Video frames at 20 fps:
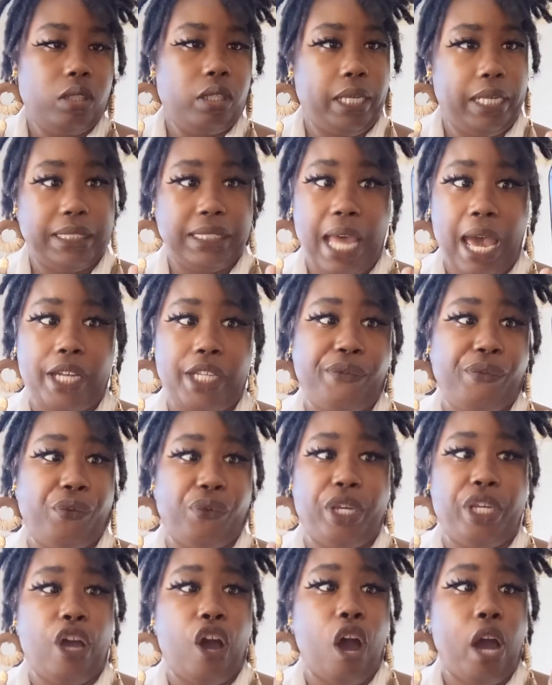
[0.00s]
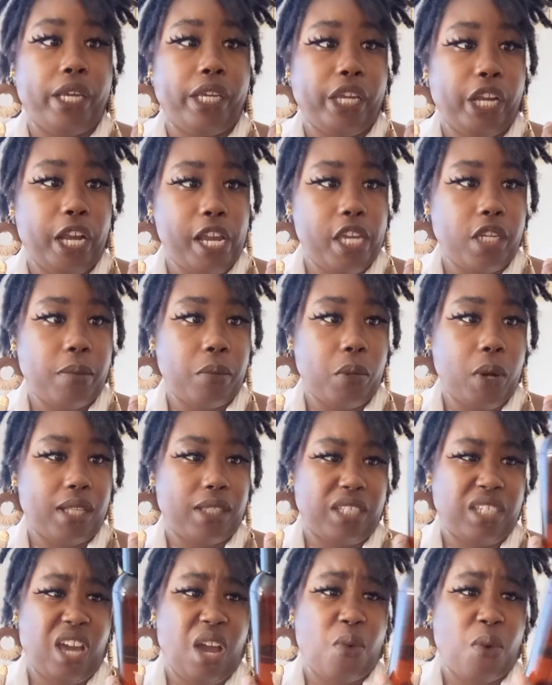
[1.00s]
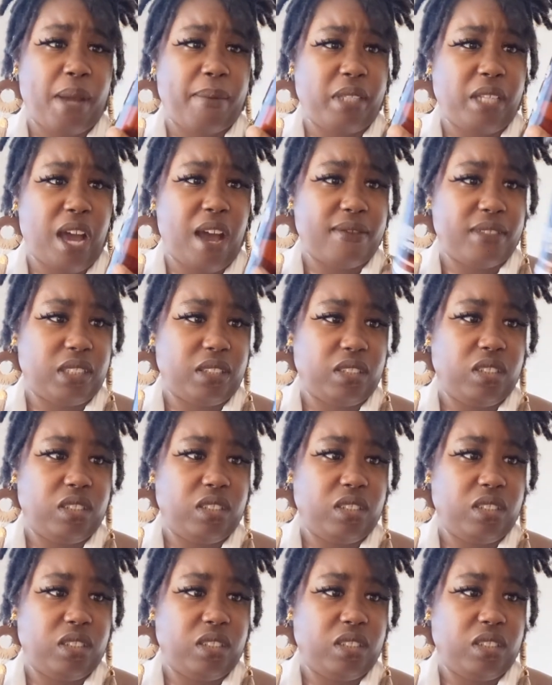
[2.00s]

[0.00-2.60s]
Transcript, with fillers: It's not even written on here anymore. I think I wiped it off